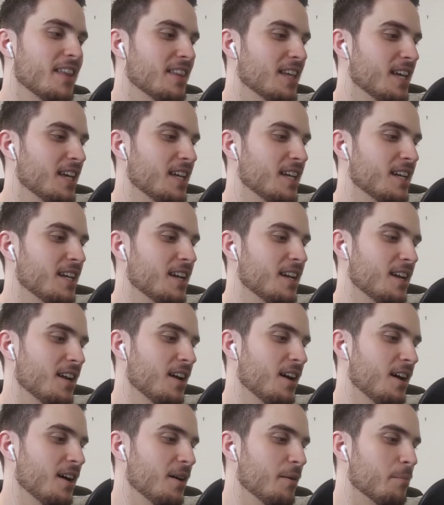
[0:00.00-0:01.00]
And then
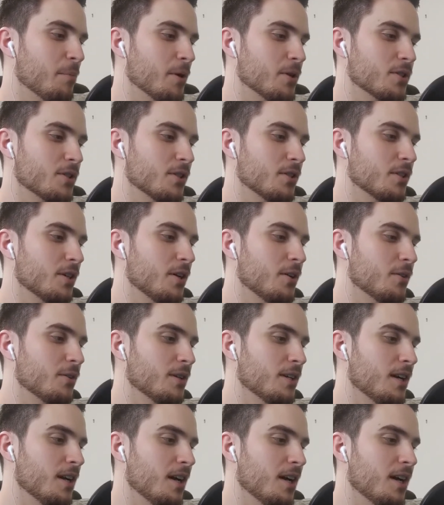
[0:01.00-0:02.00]
personal note,
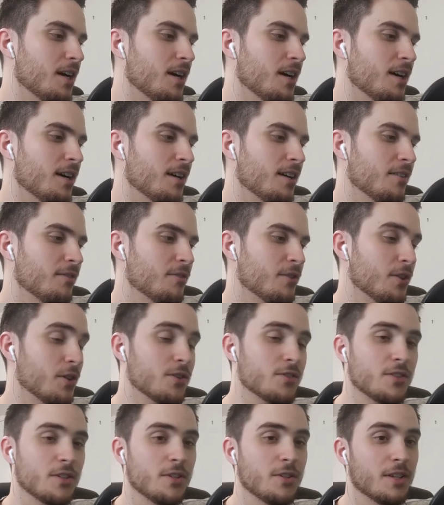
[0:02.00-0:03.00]
for
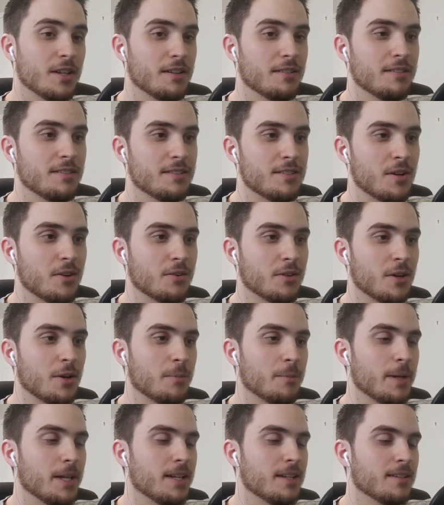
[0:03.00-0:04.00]
those of you that don't
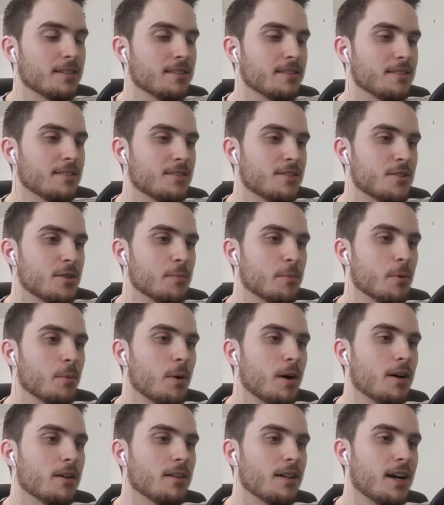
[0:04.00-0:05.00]
know me super
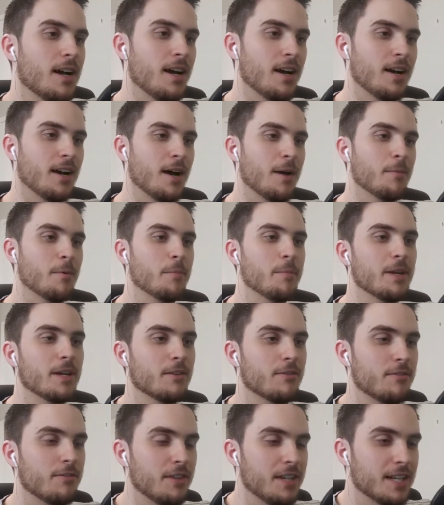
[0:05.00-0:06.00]
well, I'm a
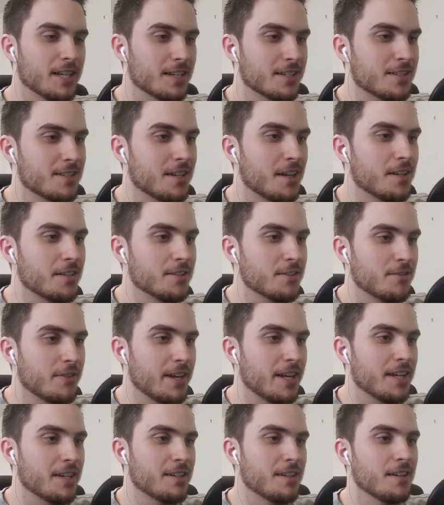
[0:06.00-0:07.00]
big Phoenix Suns
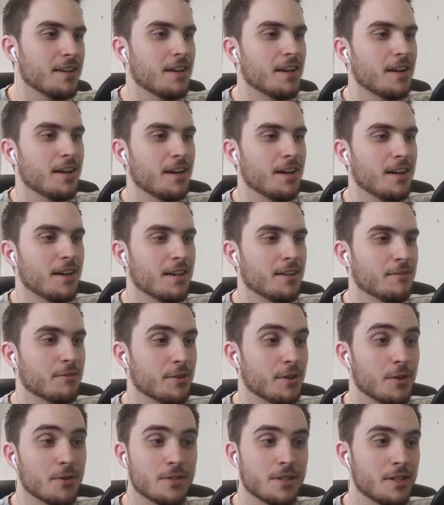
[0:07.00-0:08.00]
fan. And
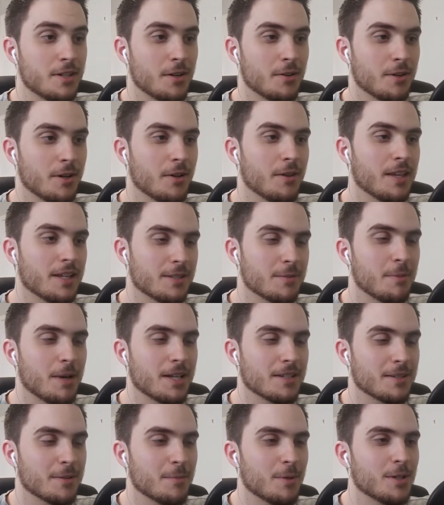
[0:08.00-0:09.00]
for those that don't know, that's a
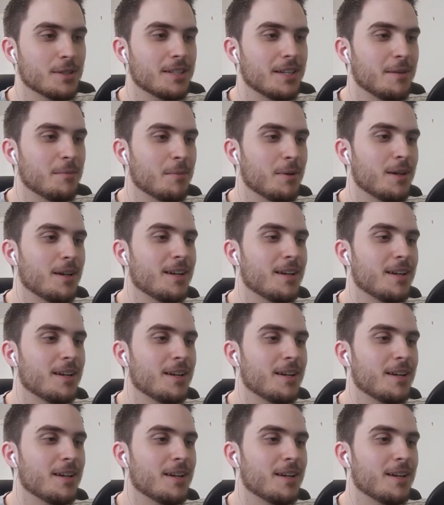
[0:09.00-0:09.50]
basketball team.